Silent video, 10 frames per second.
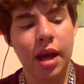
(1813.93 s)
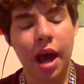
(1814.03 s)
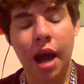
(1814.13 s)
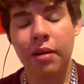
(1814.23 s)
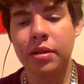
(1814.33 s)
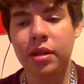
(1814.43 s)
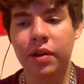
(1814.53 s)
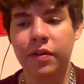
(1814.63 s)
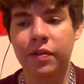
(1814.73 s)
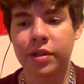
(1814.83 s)
I would
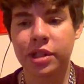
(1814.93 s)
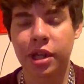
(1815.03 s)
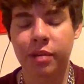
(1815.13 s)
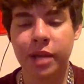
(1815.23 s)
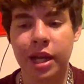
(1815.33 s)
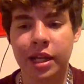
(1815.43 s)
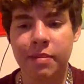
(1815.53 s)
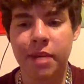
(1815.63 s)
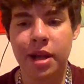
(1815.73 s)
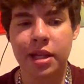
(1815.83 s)
love for Charm Gang to get
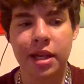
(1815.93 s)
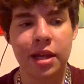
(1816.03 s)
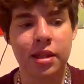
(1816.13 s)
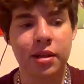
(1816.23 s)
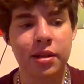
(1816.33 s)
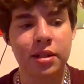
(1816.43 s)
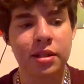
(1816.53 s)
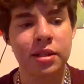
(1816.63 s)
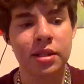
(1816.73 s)
back together and